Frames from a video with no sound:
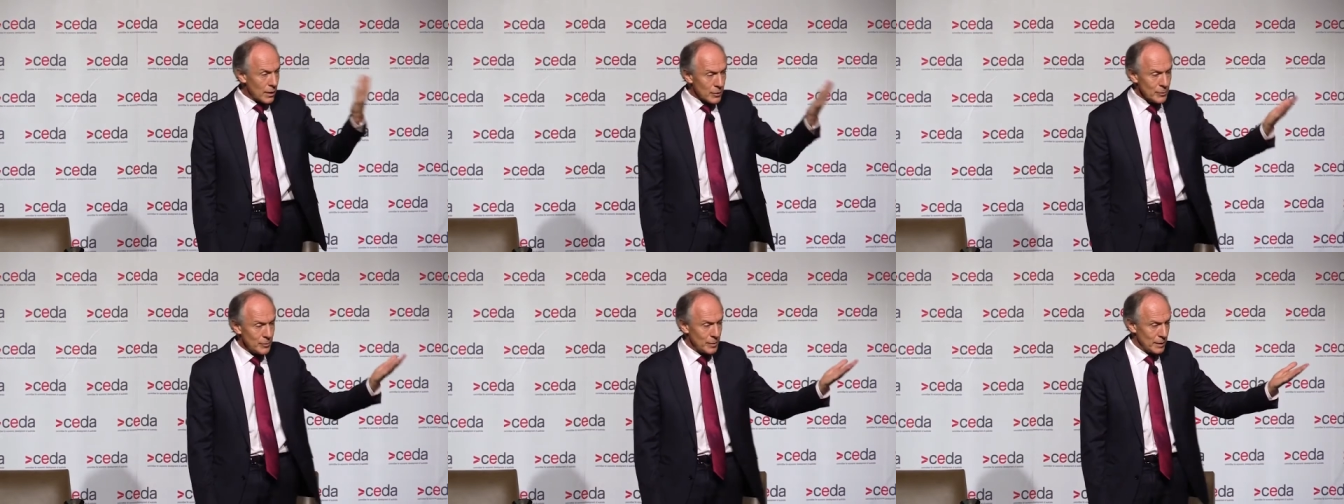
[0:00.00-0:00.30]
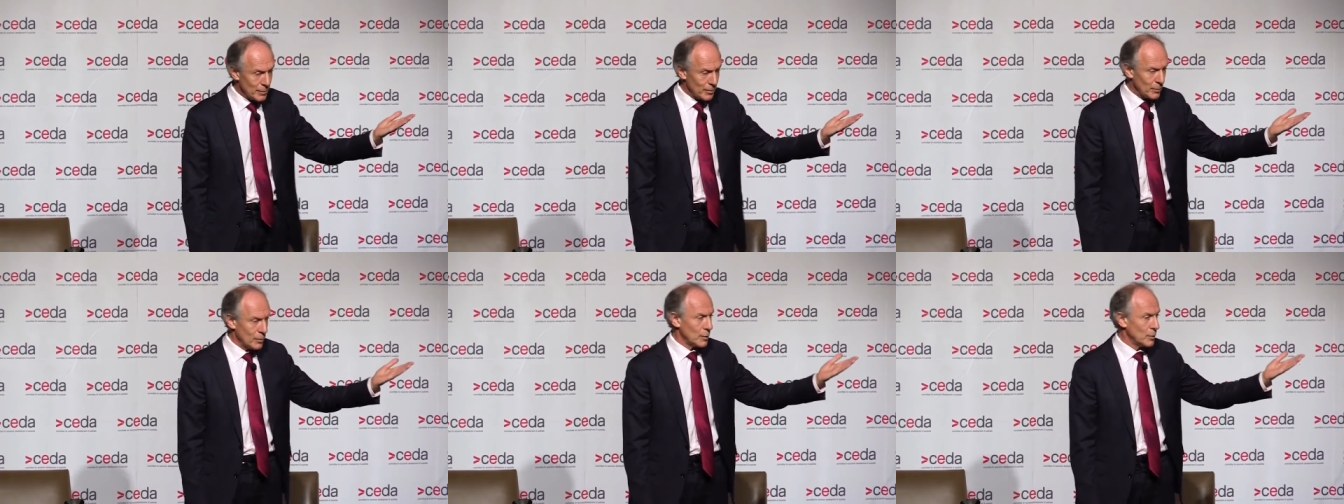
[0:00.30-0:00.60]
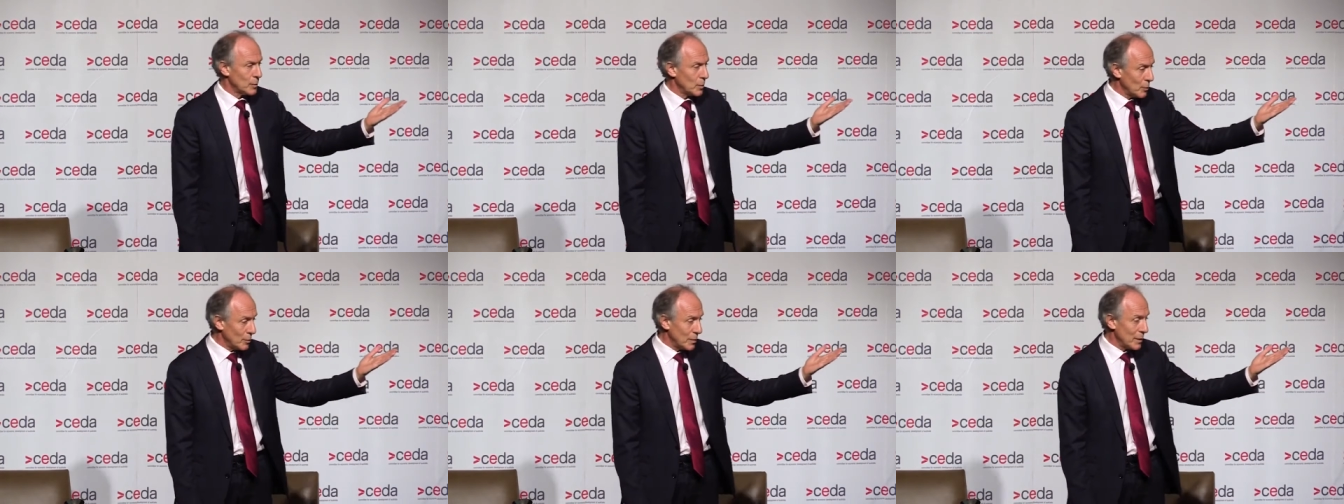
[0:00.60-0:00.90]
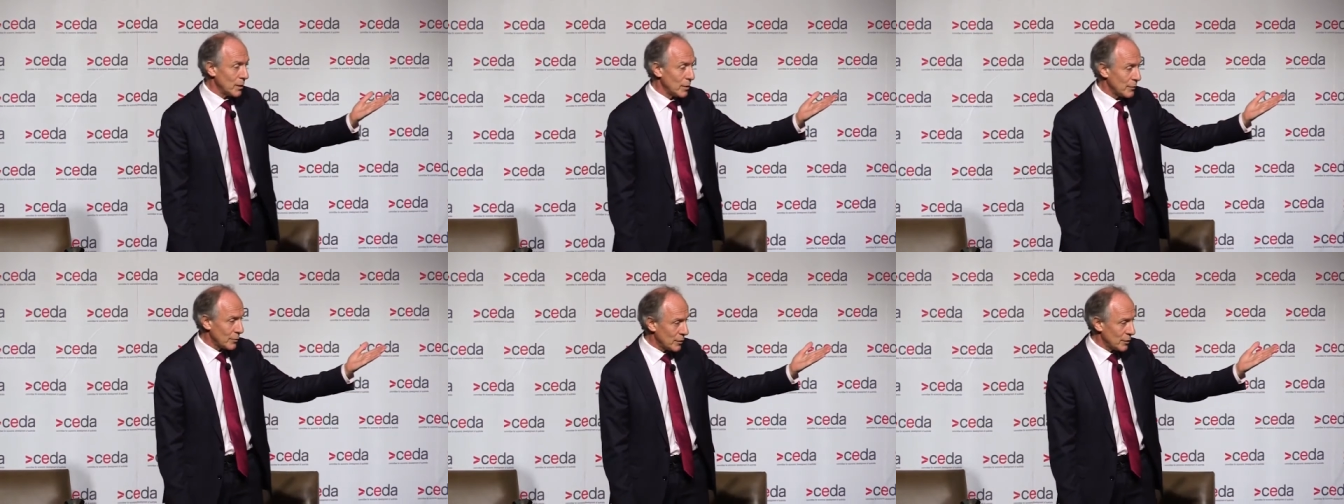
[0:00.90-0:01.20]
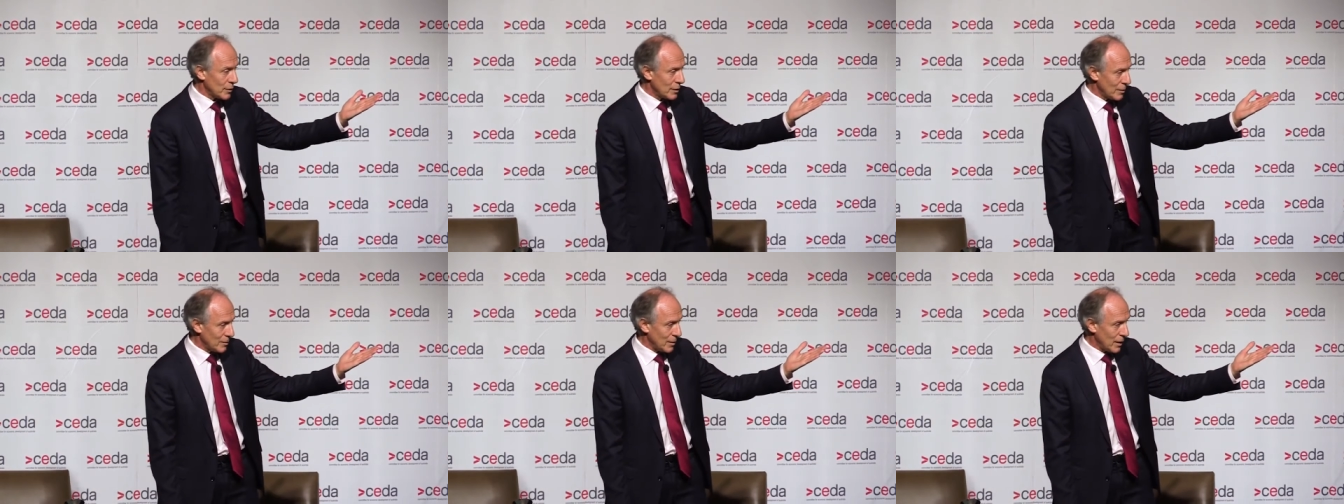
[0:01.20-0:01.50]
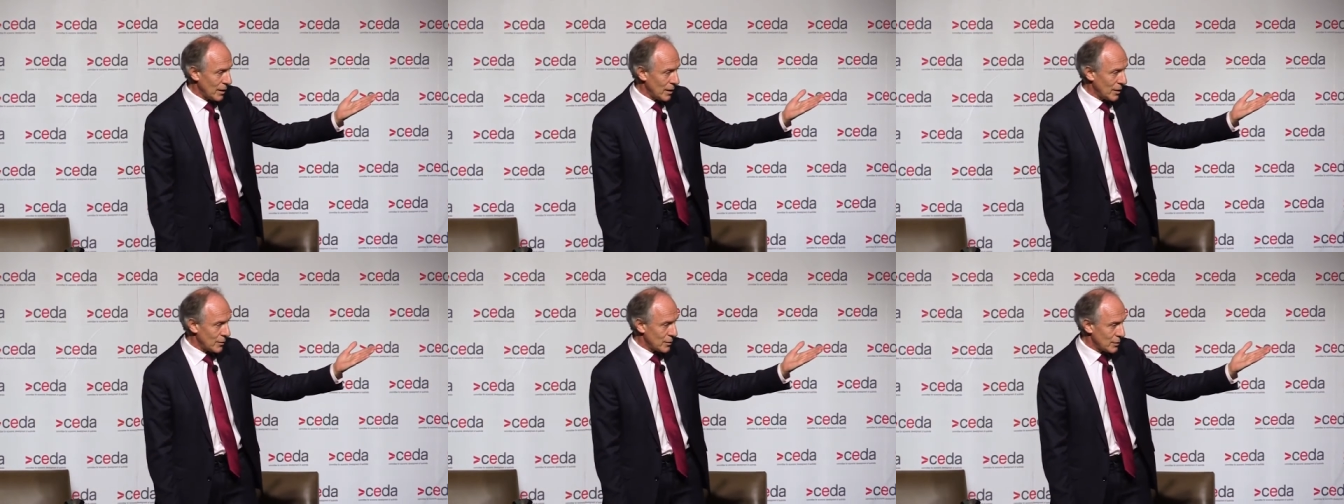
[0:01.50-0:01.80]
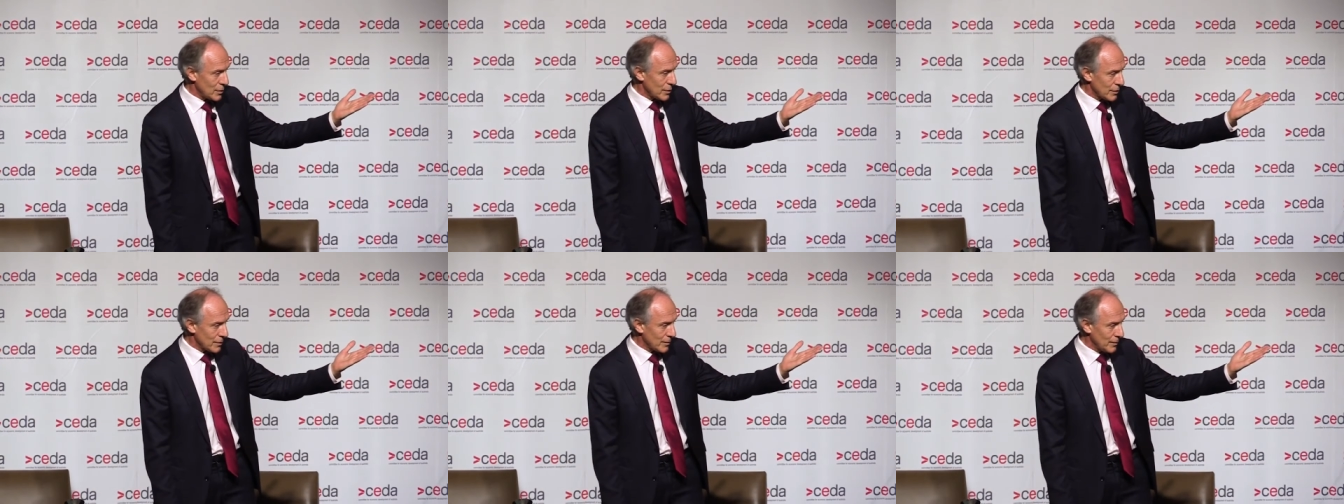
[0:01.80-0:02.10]
other people who will be offering them
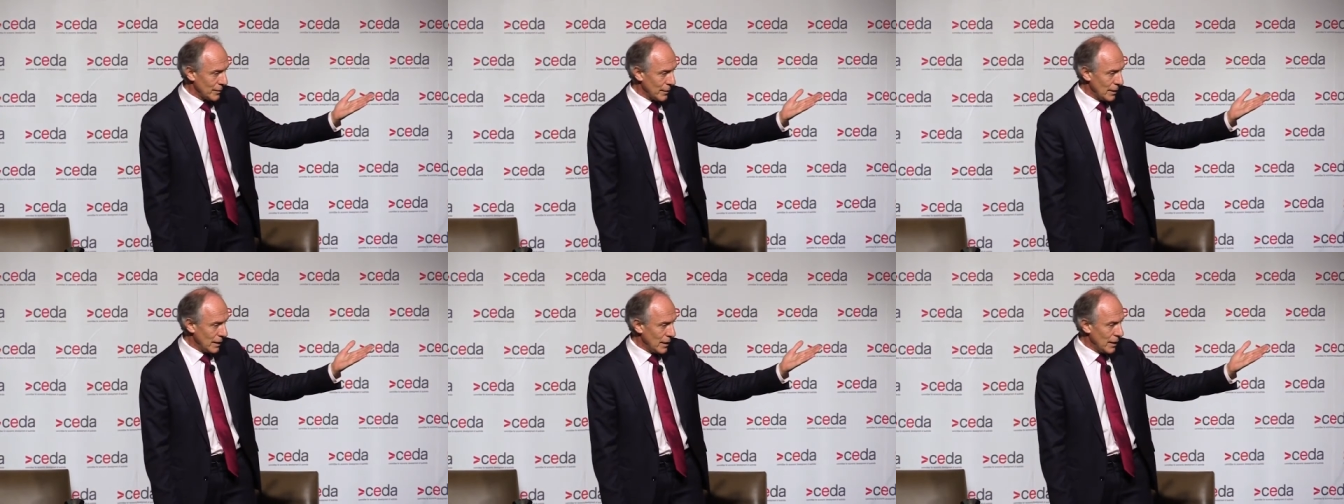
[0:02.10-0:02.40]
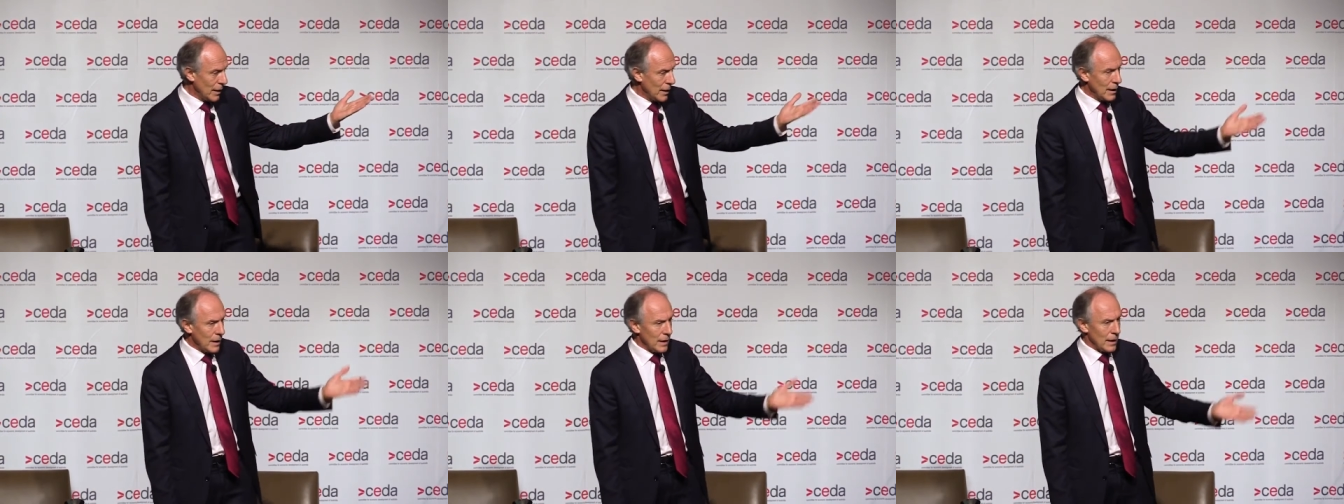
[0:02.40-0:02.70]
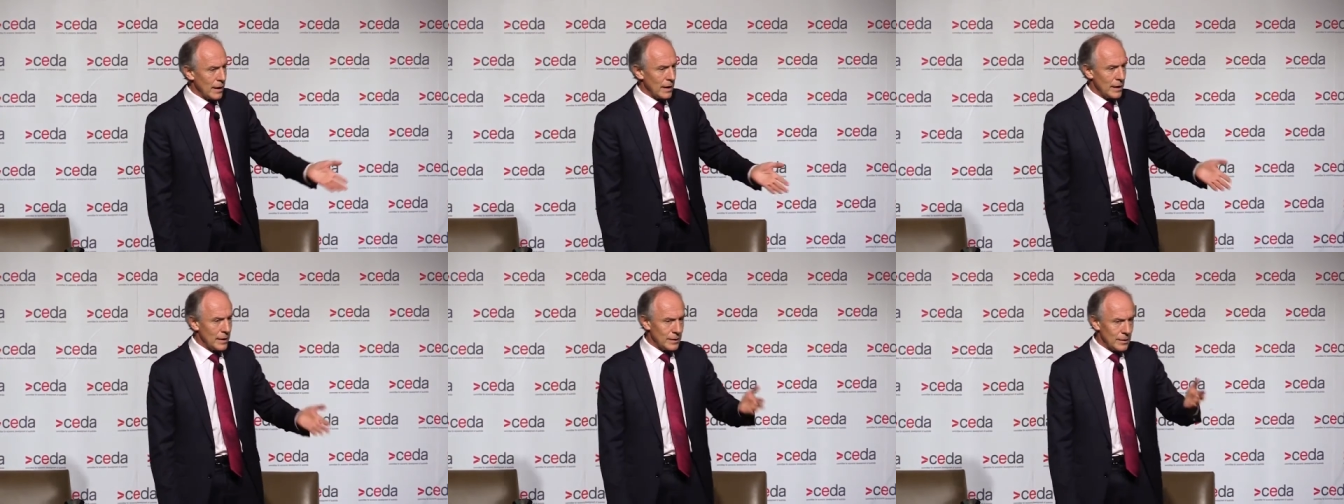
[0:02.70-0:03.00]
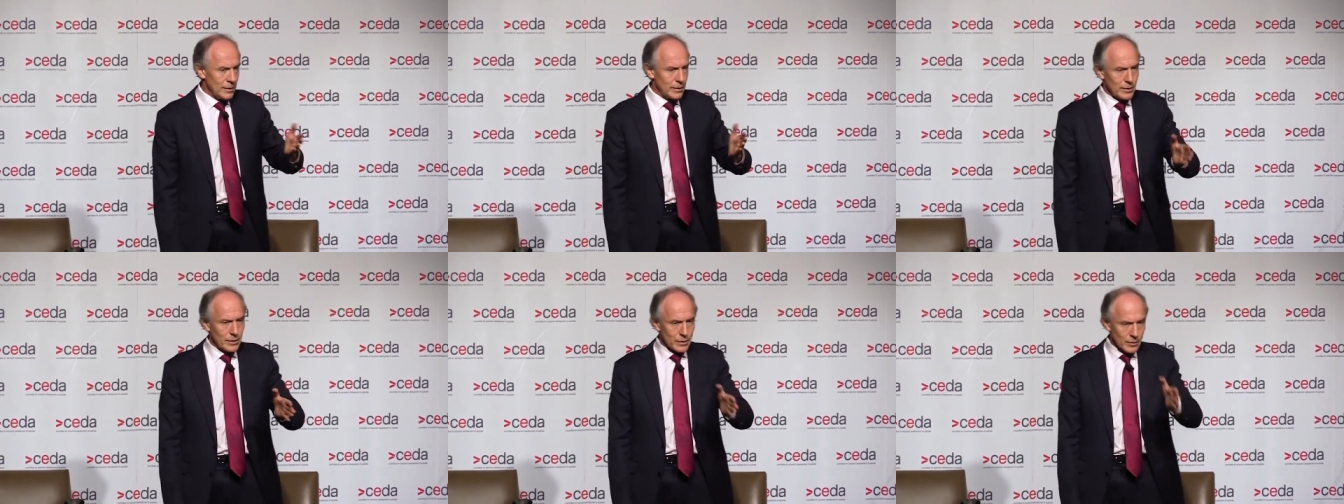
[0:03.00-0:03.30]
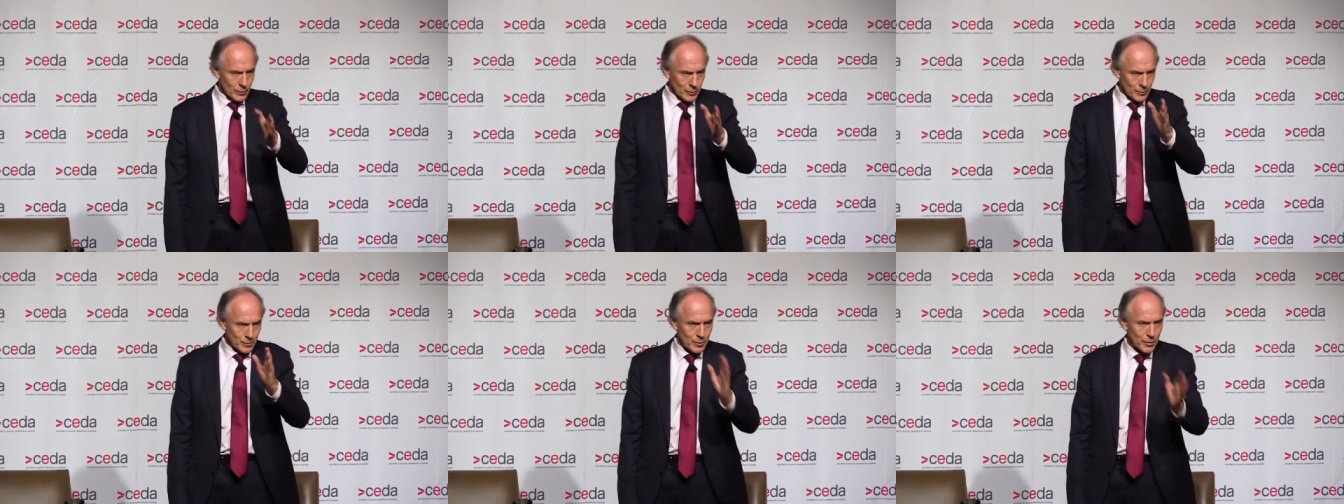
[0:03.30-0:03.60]
hydrogen. And yes,